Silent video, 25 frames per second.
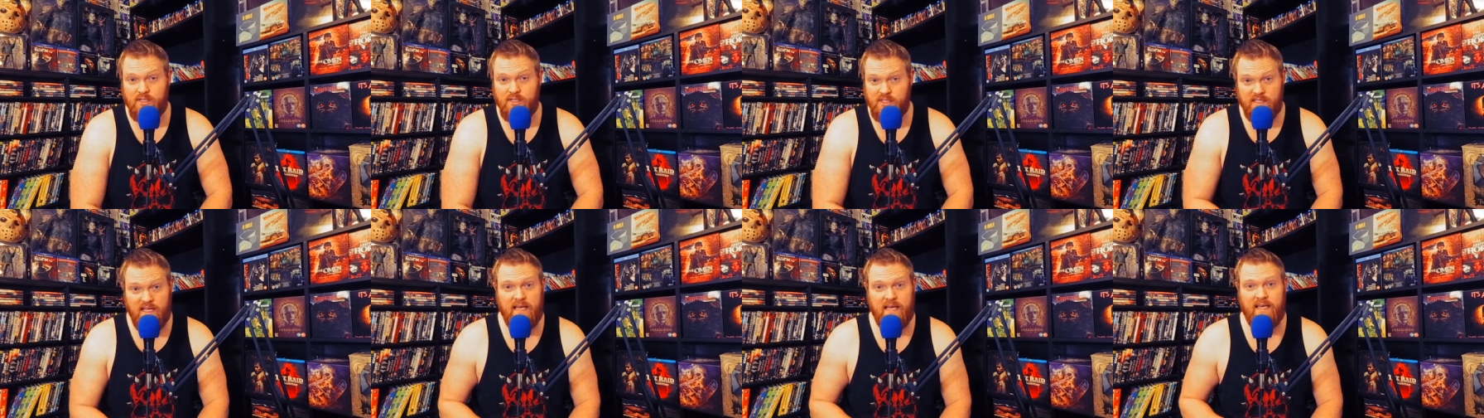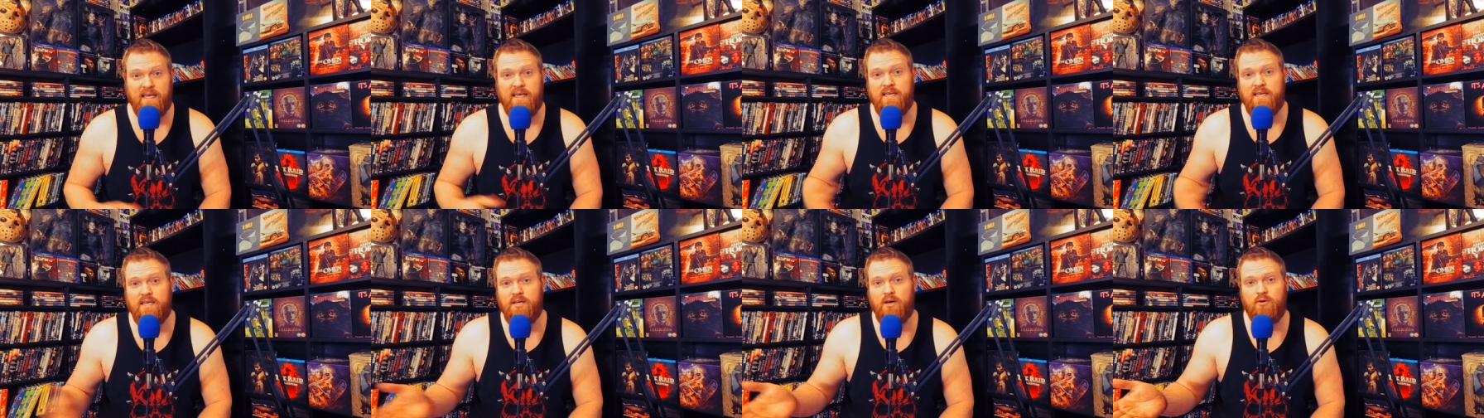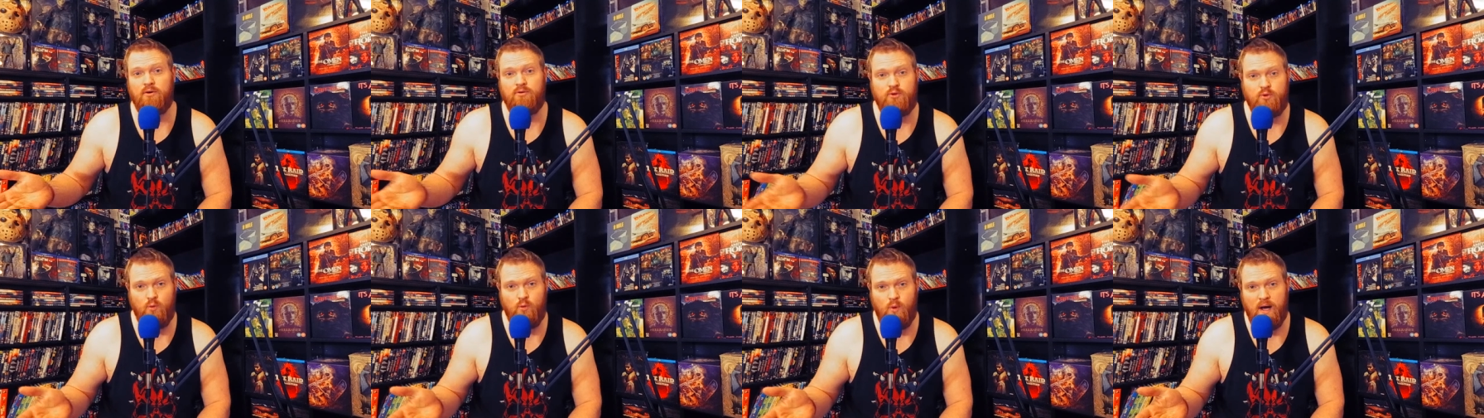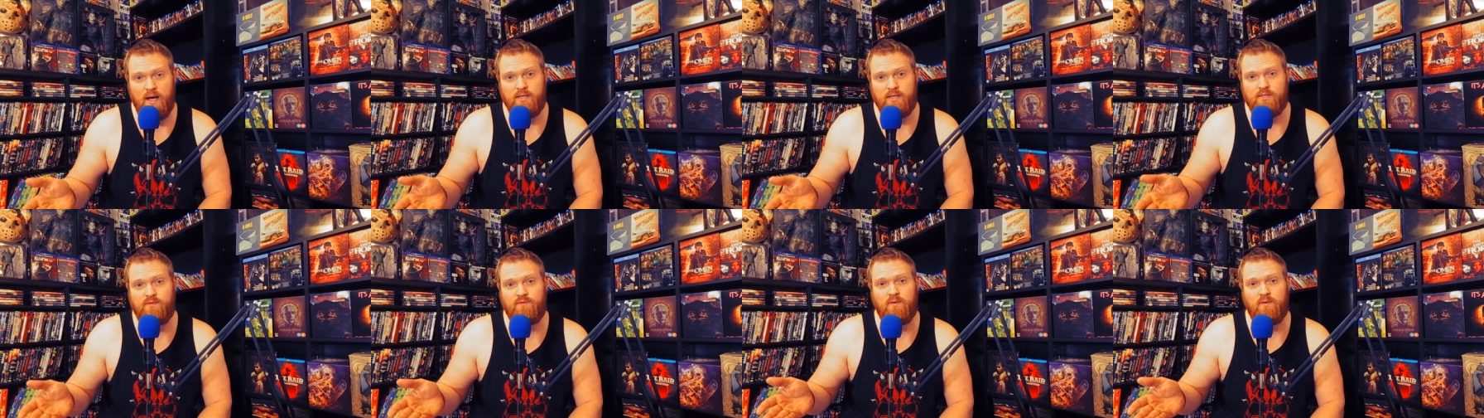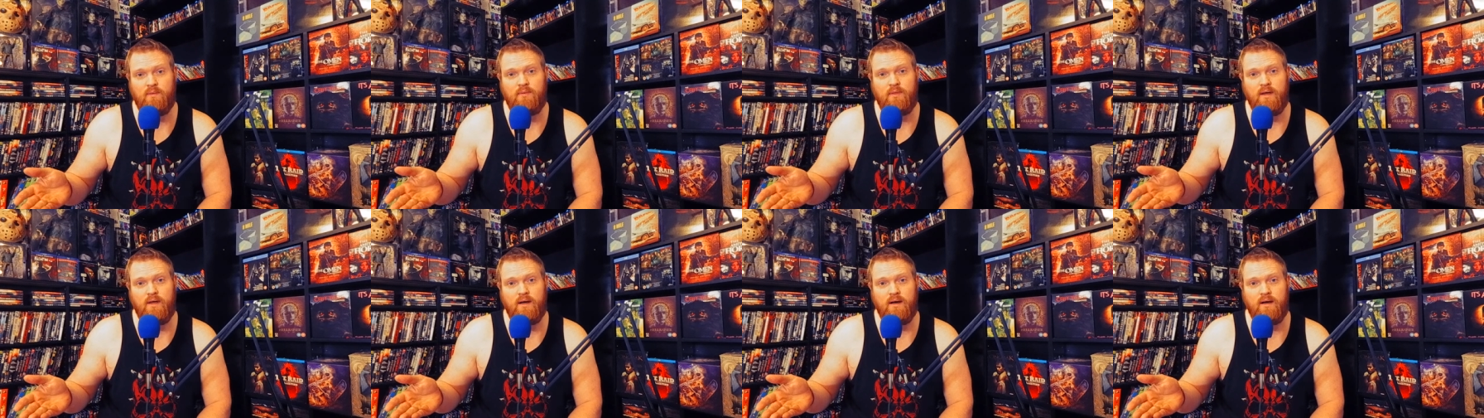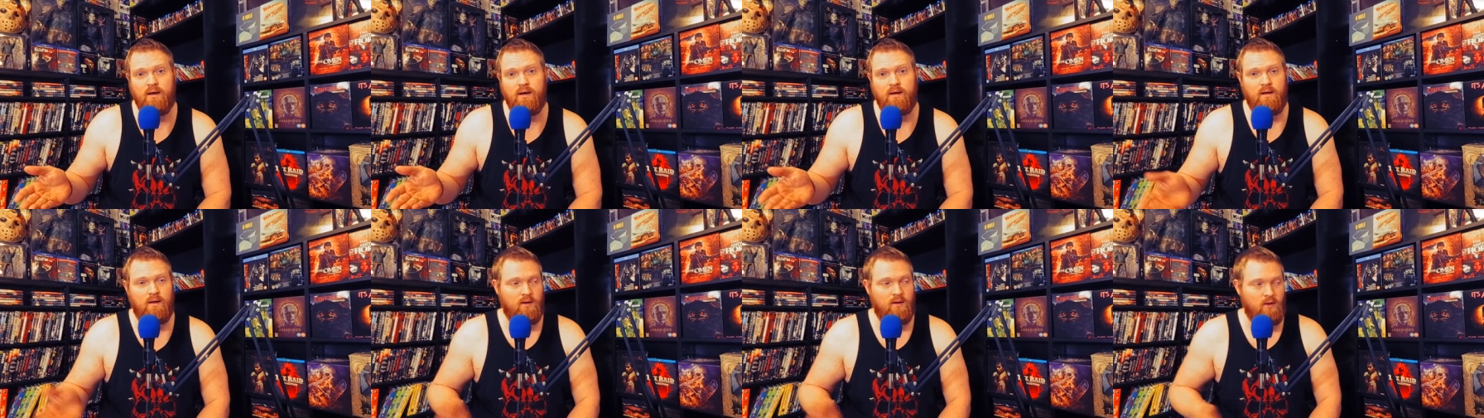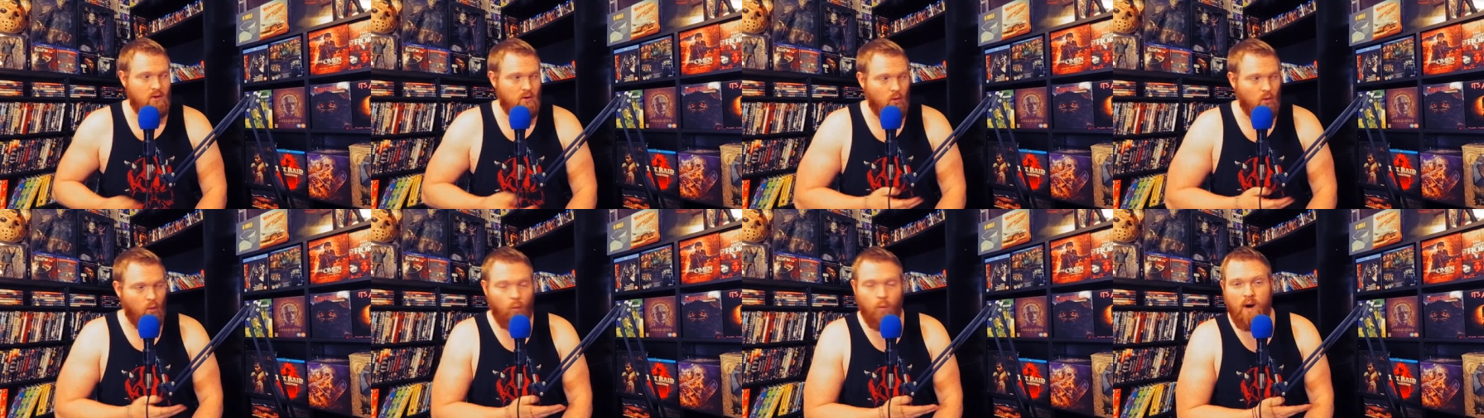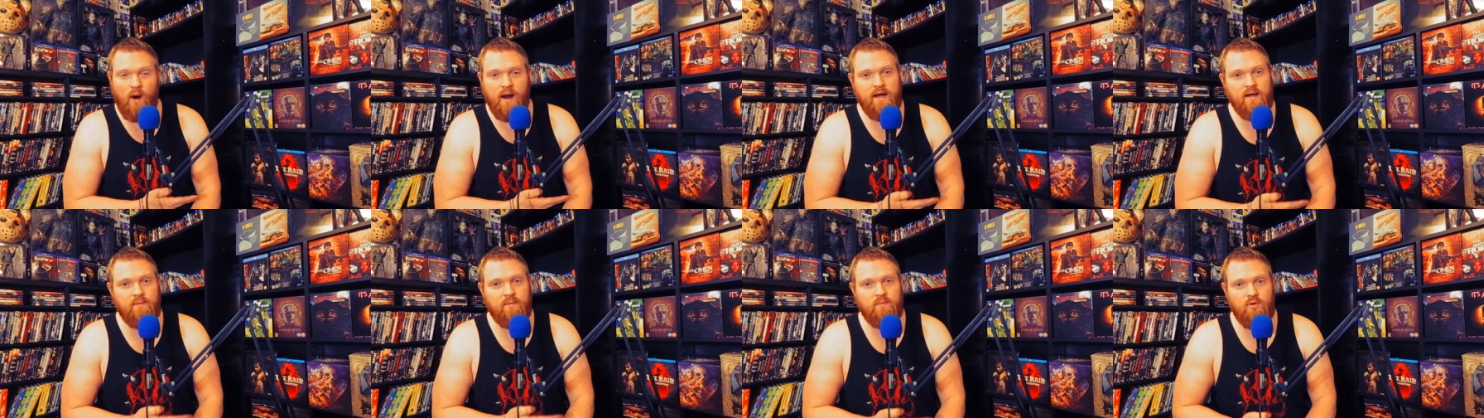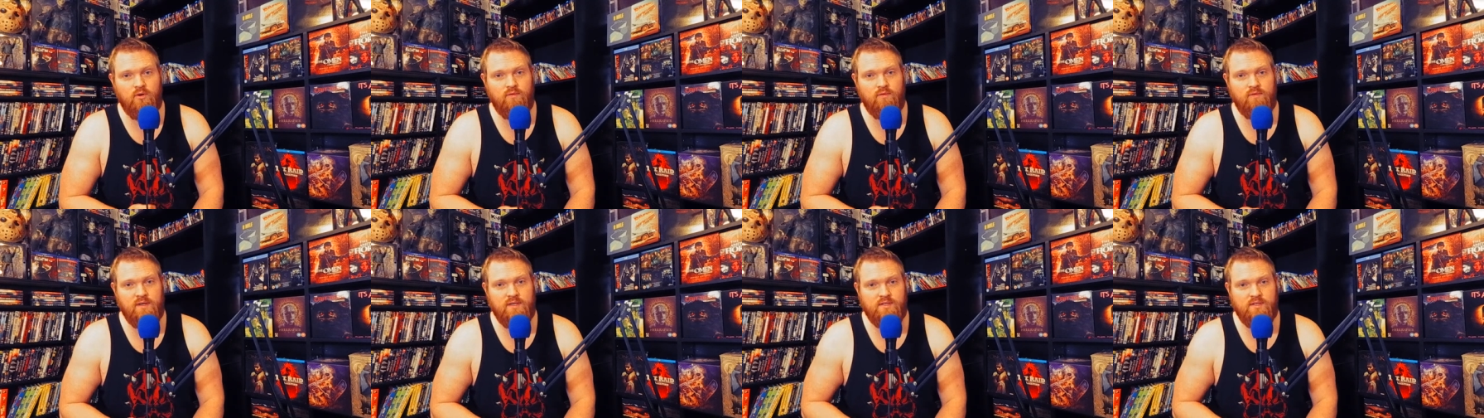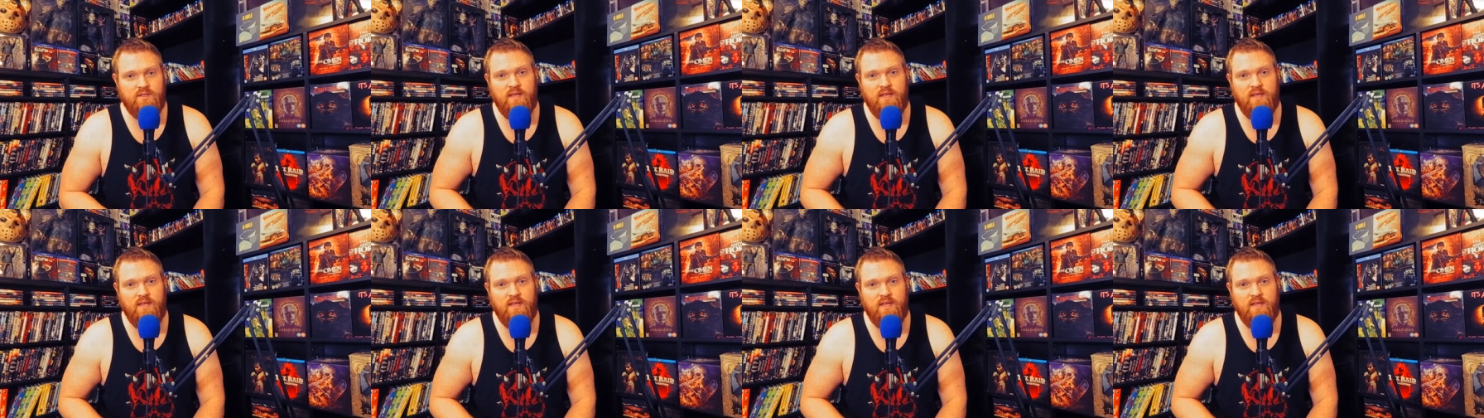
Take Iko Uwais from the Raid movies.